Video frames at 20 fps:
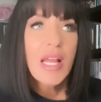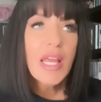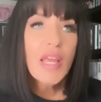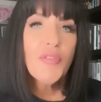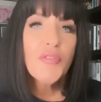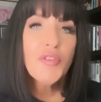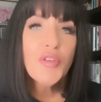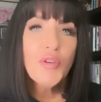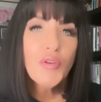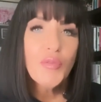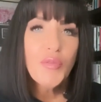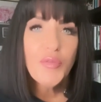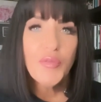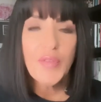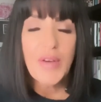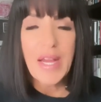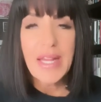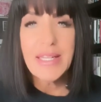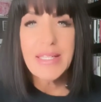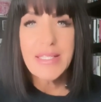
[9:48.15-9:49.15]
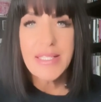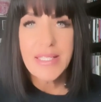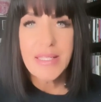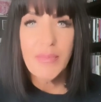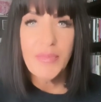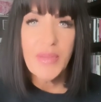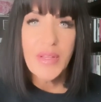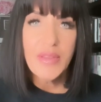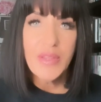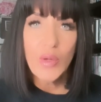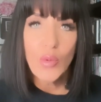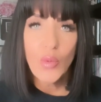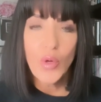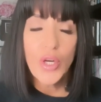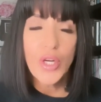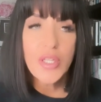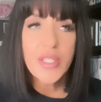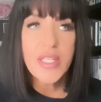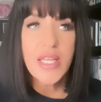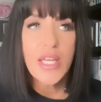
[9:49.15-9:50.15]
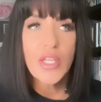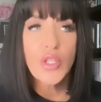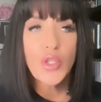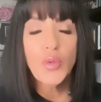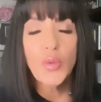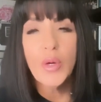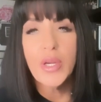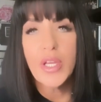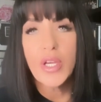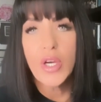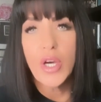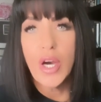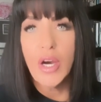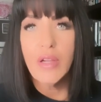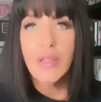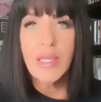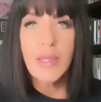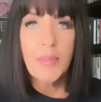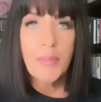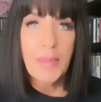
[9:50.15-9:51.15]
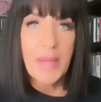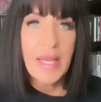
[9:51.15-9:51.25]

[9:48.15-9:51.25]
if you find something that works and you want to call it